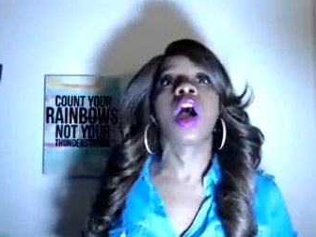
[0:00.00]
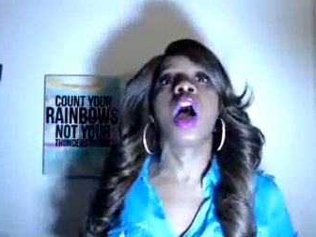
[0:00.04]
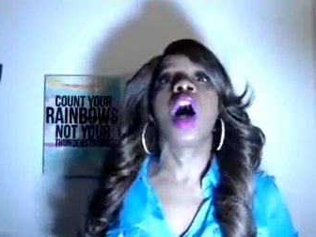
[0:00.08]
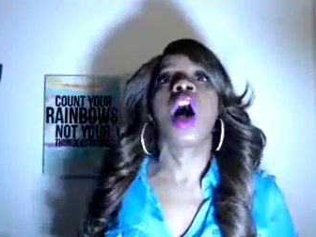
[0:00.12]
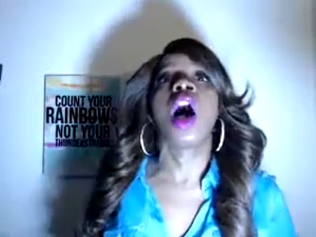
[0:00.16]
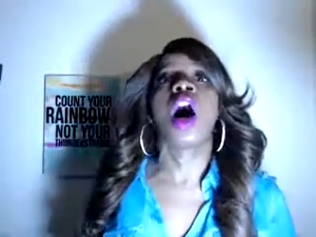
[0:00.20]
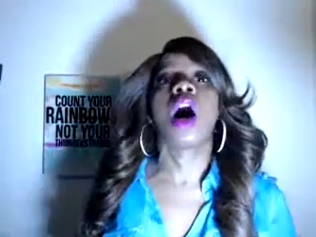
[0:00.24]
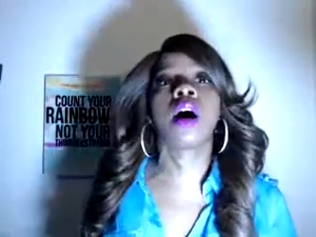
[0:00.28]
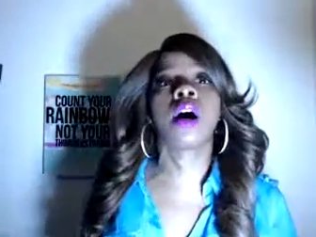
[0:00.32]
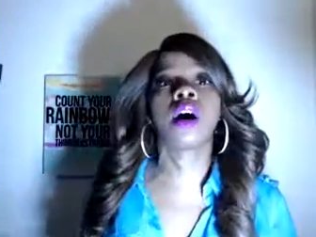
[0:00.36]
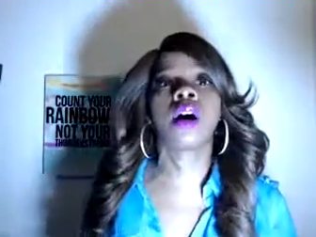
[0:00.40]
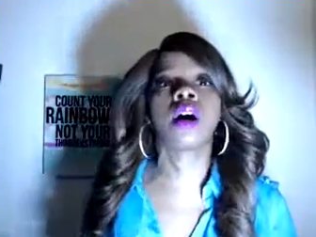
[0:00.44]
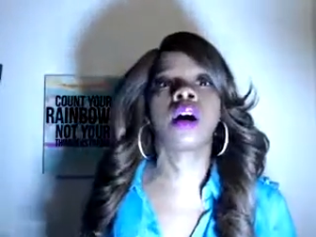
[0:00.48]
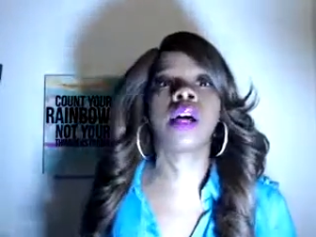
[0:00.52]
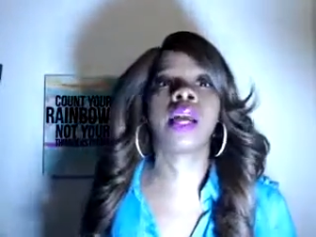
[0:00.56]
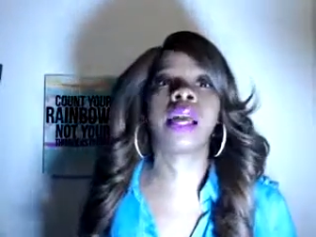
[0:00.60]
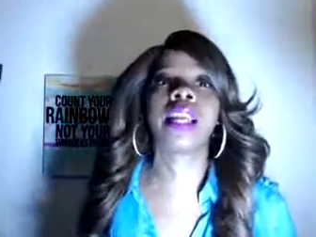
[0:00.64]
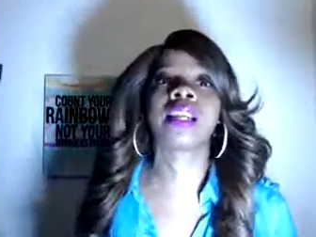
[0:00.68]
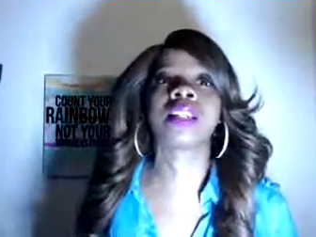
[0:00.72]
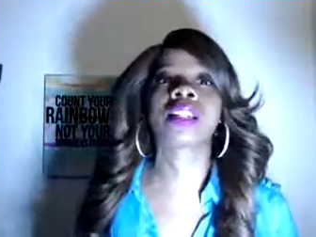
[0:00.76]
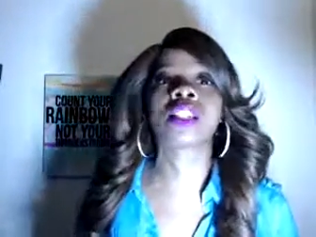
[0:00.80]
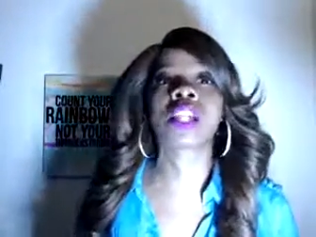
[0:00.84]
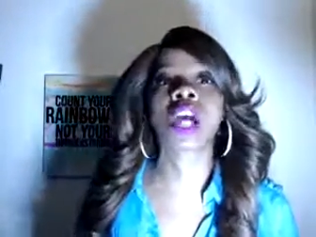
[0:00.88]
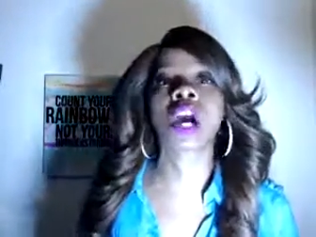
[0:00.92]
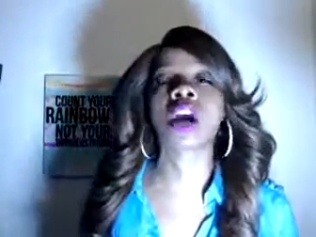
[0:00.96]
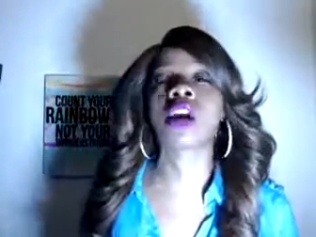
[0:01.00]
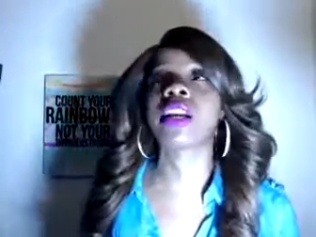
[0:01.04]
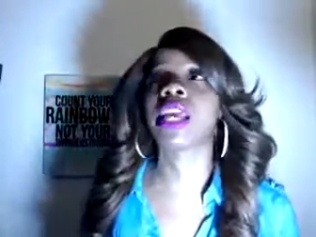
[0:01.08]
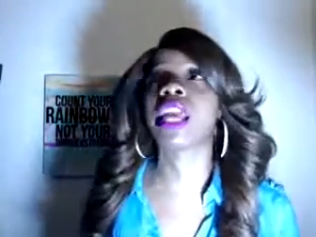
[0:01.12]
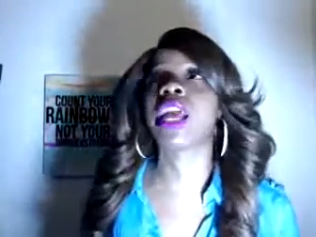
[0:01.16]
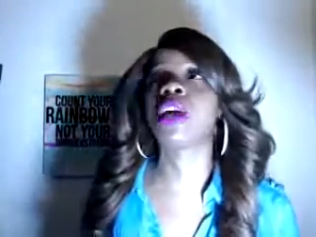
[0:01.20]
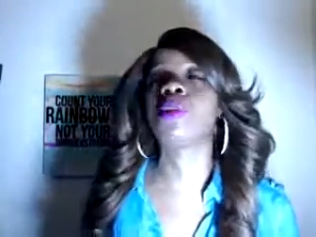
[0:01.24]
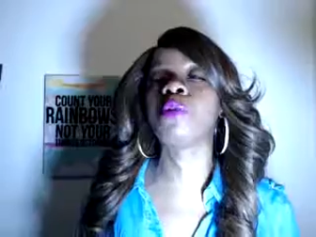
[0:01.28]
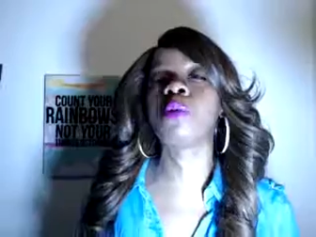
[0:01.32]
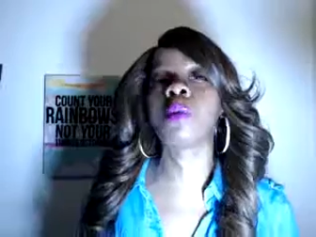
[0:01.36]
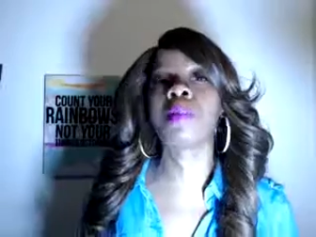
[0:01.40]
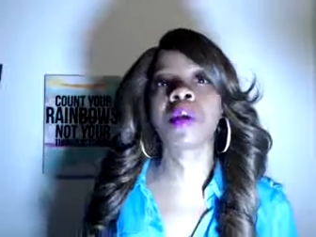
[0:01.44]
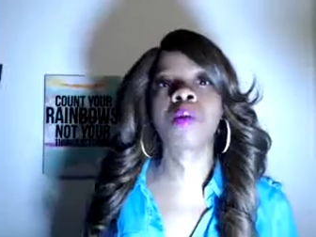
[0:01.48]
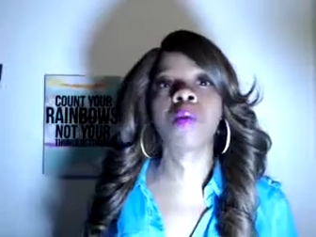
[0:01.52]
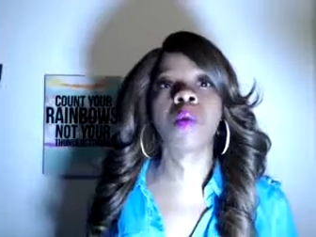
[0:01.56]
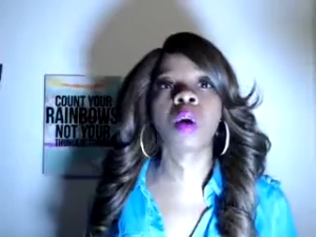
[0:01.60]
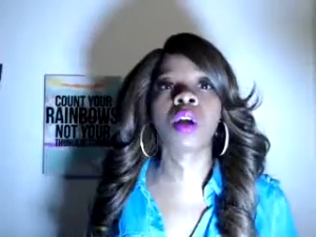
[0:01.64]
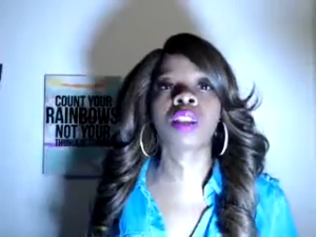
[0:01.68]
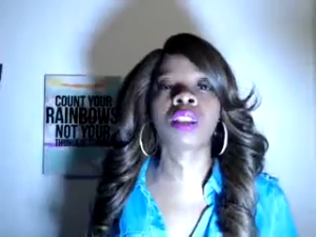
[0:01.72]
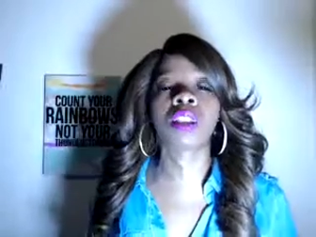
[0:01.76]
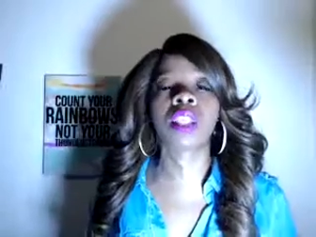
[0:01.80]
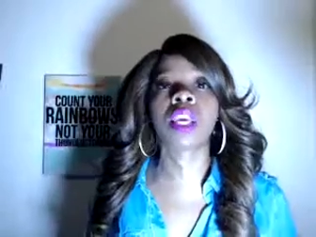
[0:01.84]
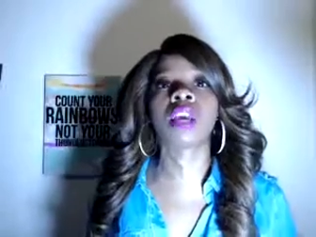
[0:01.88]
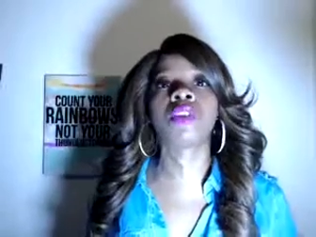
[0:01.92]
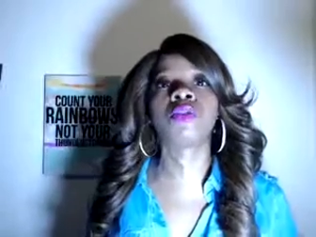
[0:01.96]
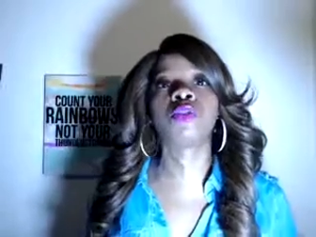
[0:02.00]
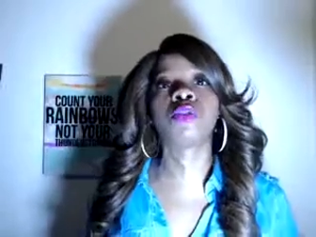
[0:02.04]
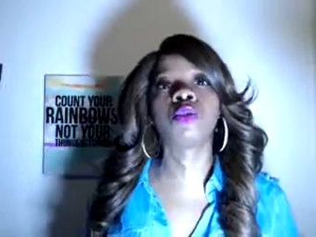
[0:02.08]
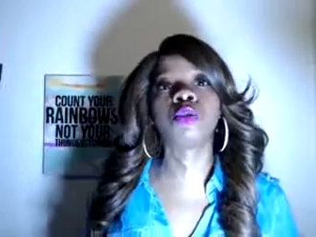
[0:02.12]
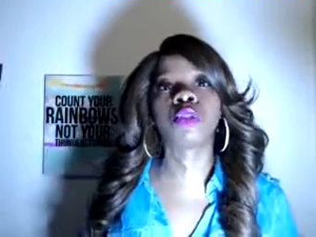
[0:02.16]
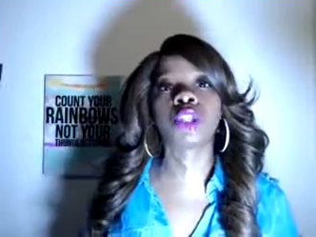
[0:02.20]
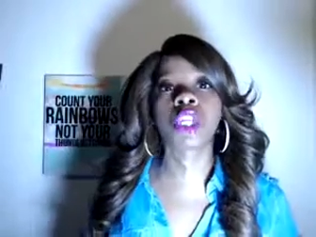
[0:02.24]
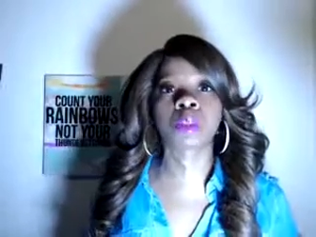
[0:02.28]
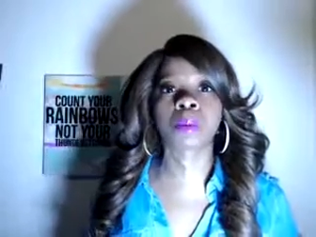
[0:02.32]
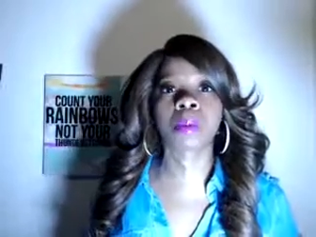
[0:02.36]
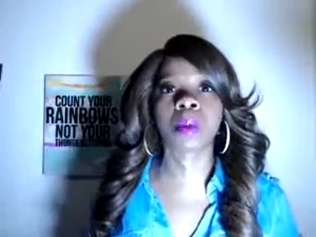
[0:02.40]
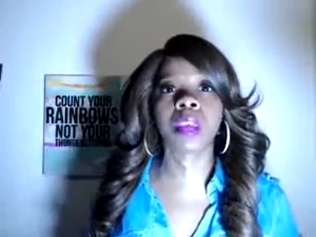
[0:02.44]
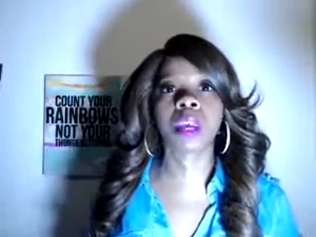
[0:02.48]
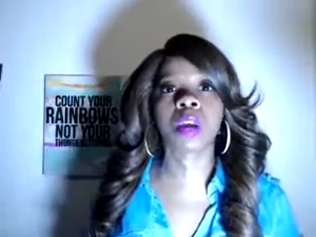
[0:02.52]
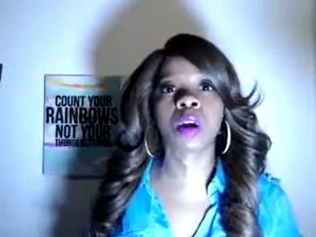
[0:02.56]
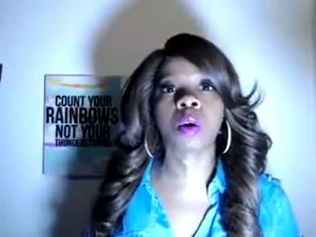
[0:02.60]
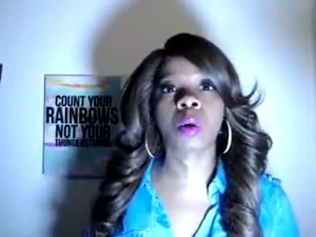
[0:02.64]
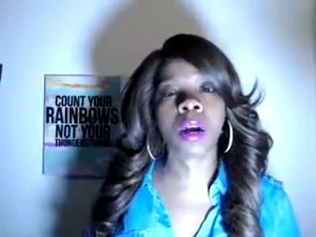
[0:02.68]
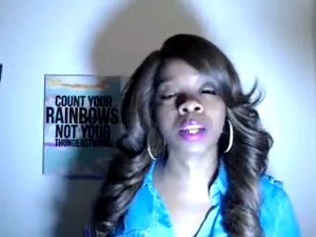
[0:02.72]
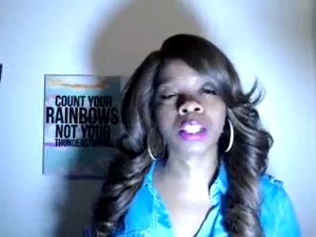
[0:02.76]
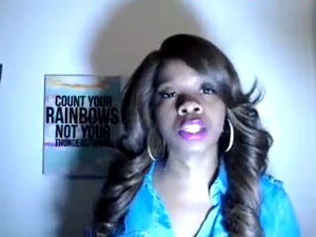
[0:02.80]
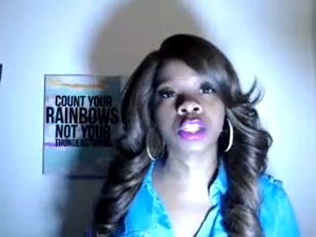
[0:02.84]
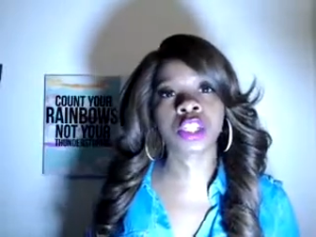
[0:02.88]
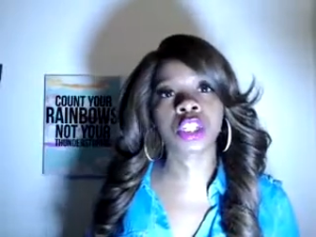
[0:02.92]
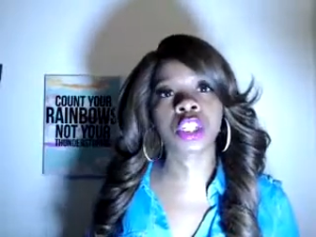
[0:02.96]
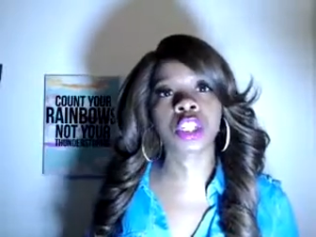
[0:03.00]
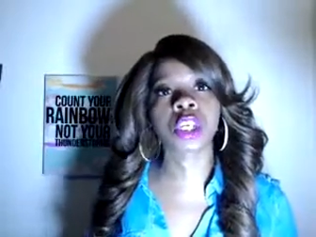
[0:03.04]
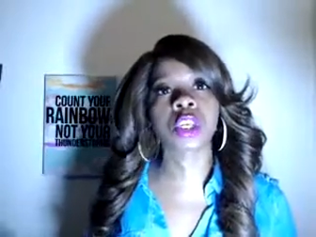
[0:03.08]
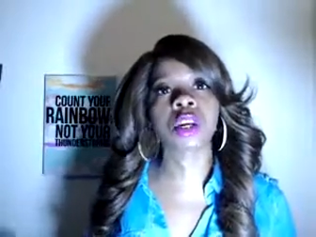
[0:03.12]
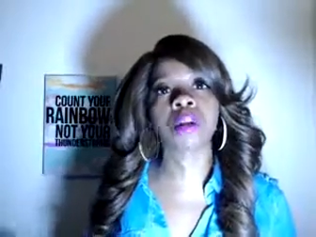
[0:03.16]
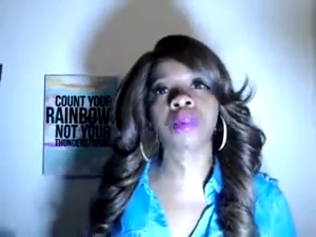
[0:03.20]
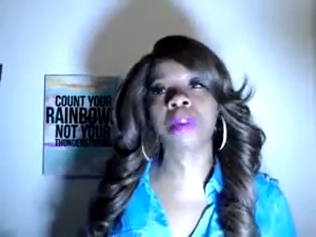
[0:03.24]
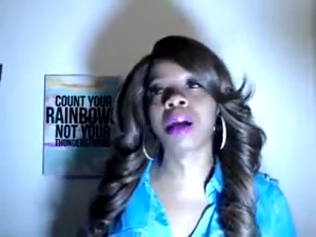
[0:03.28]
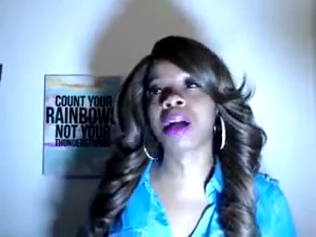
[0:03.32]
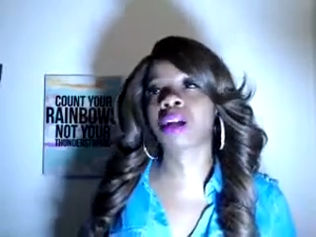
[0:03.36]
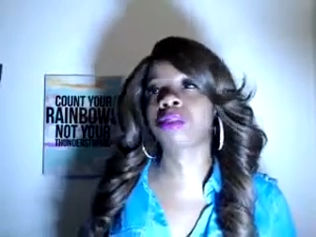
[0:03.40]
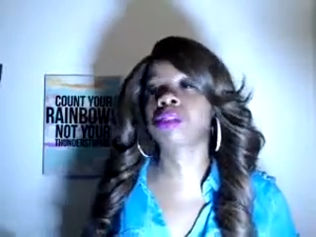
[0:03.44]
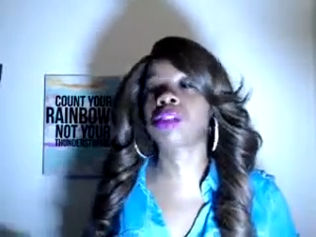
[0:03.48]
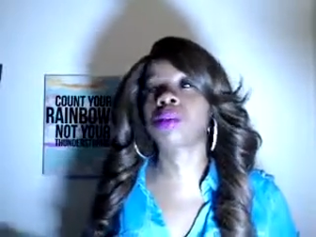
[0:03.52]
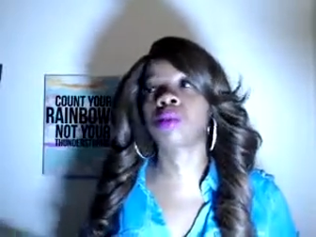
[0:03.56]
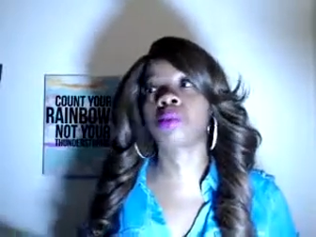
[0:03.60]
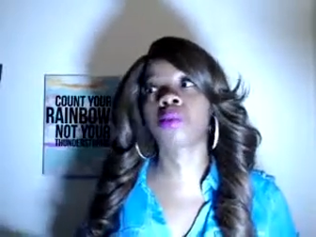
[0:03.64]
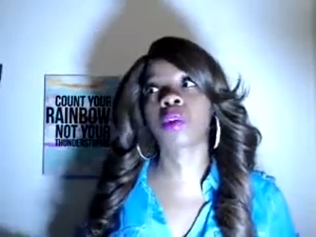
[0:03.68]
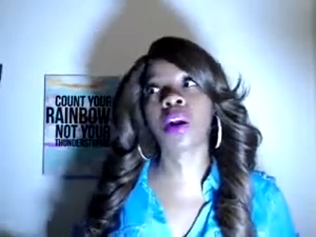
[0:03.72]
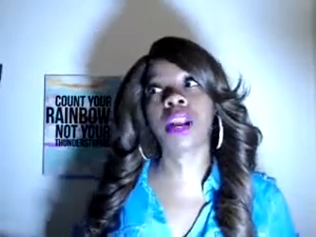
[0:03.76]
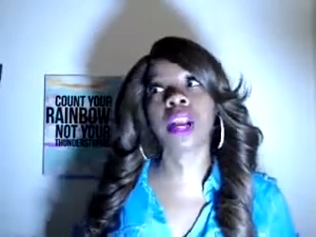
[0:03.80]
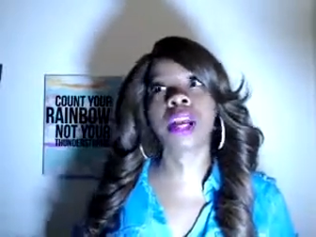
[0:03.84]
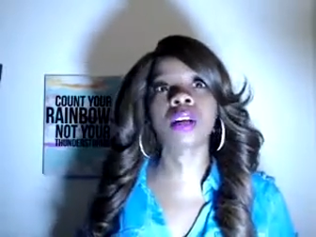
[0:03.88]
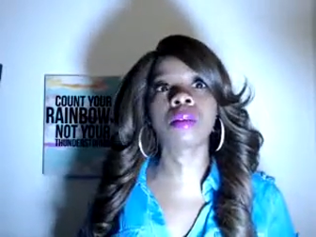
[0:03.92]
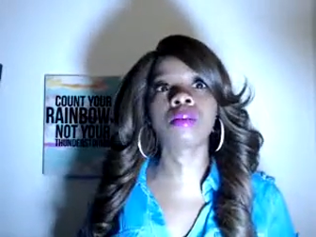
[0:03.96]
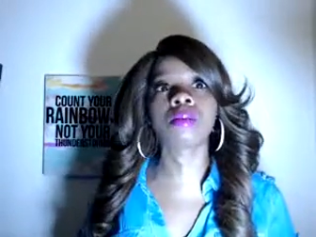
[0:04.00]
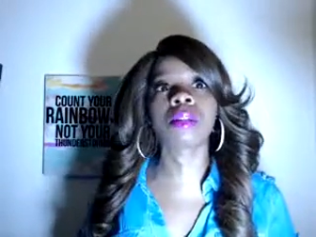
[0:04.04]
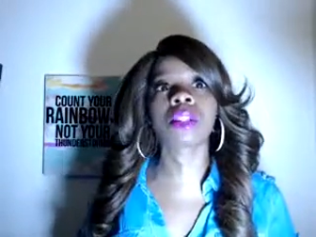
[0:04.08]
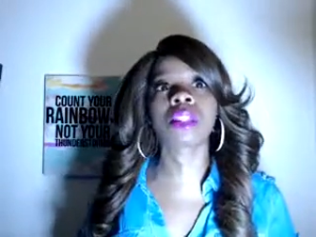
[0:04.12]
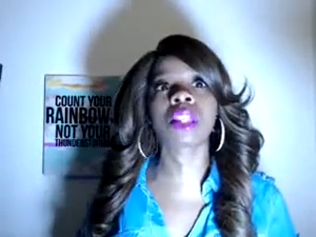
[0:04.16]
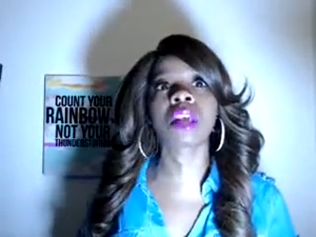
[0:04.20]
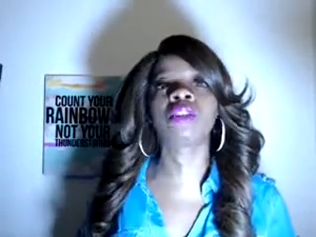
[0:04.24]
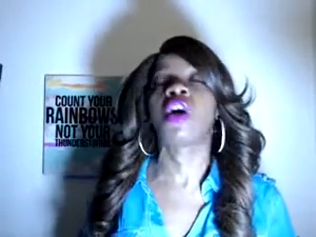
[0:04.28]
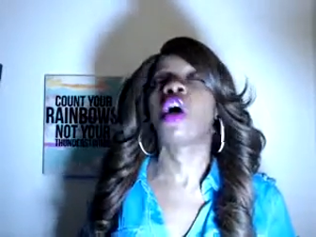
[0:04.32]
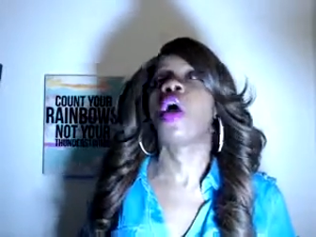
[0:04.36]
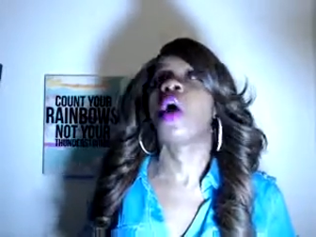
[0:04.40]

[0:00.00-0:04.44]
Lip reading: an attorney? It would be one thing if you just being questioned about some random stuff,